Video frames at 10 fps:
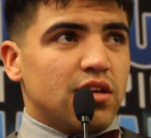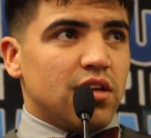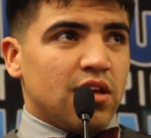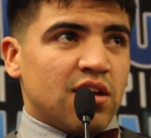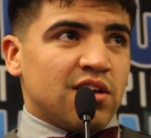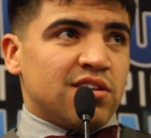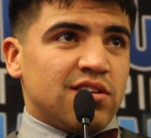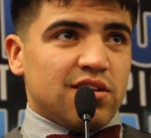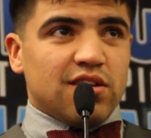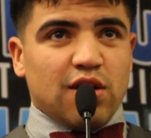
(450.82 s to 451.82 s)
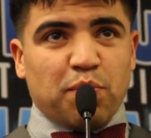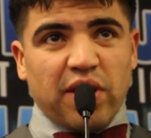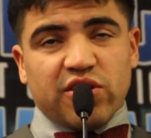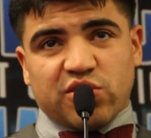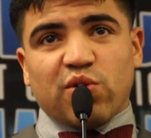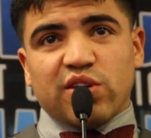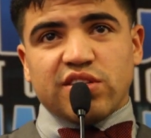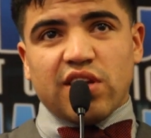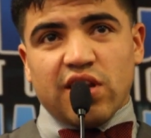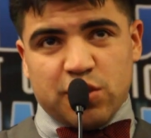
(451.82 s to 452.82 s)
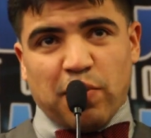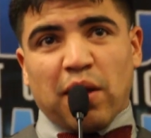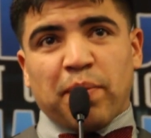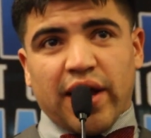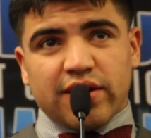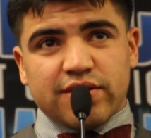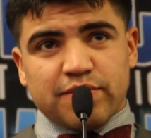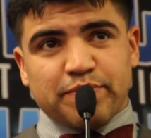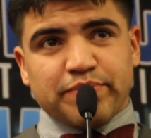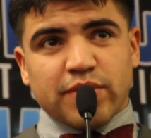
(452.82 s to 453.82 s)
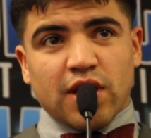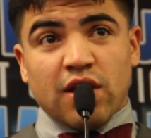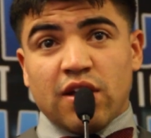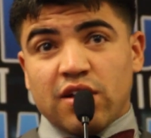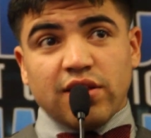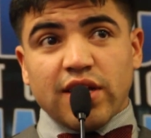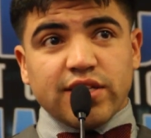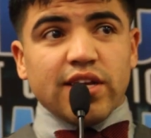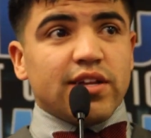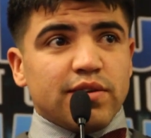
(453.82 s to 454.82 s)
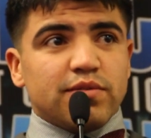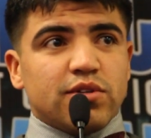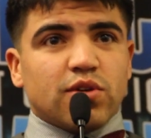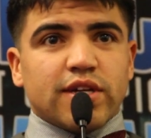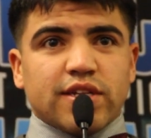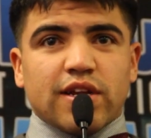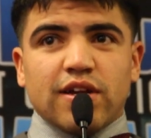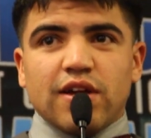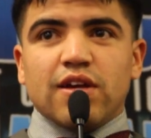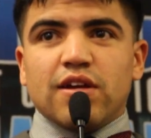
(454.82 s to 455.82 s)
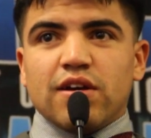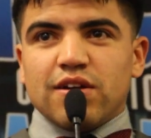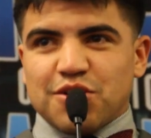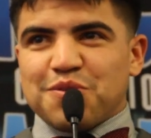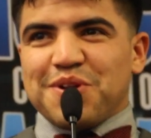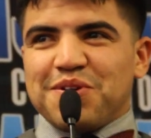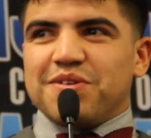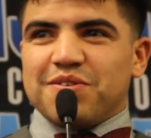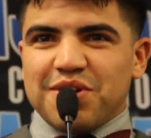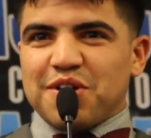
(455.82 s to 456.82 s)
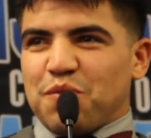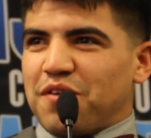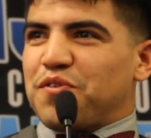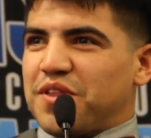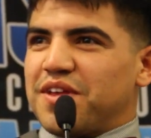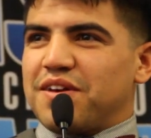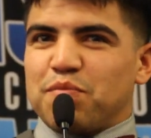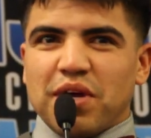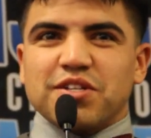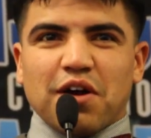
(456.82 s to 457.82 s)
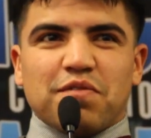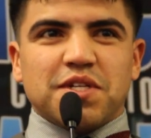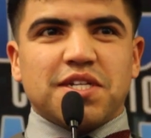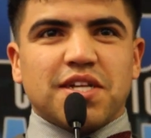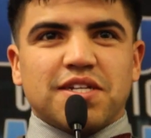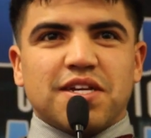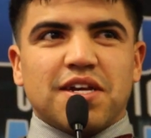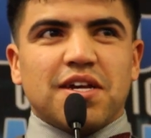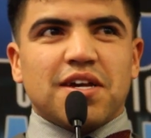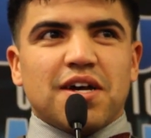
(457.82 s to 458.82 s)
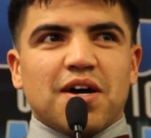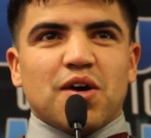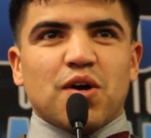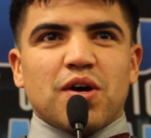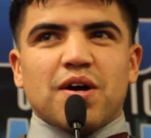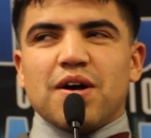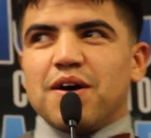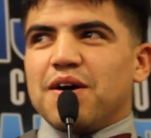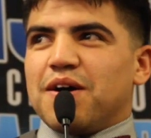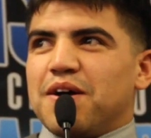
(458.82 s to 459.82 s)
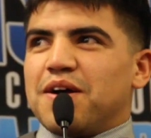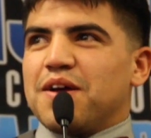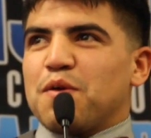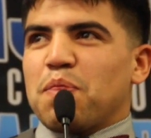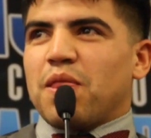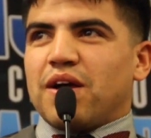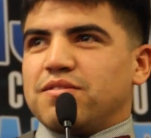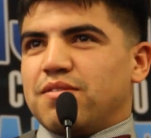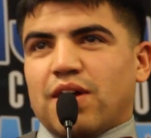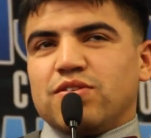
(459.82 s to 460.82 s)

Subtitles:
and a pair of shorts in his backpack. And that's it. So I said, so what are you going to wear for the press conference? He says, I